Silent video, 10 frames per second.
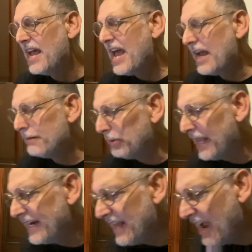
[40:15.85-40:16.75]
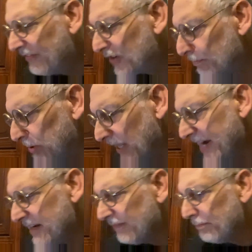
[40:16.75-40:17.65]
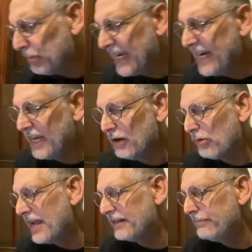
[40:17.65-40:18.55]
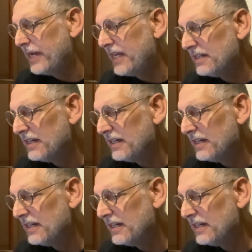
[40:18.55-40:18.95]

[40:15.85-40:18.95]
and plate after plate of bleeding red meat.